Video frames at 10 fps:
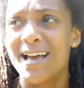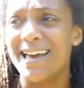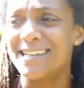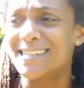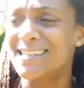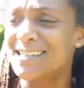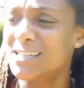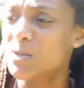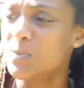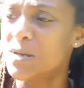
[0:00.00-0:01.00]
And to see
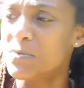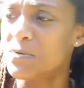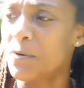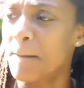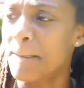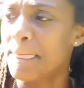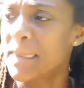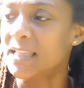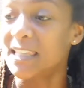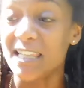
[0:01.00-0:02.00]
these people
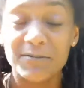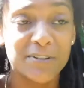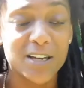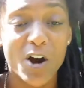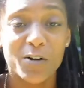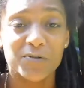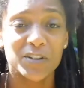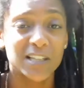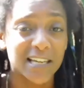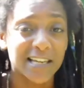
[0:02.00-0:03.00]
living off
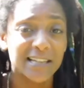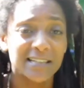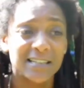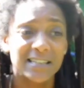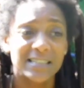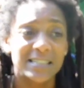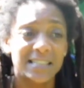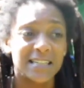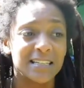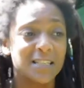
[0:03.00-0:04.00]
the land,
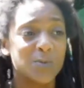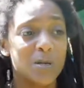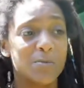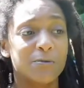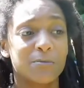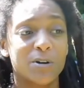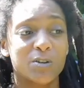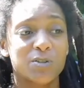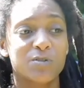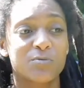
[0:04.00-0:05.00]
seeing these people from
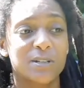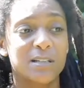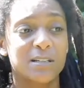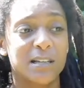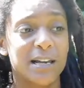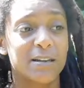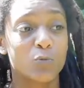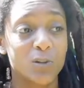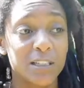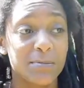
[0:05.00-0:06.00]
Costa Rica, like,
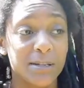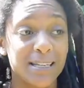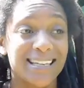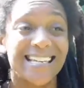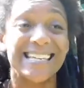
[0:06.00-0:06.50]
really being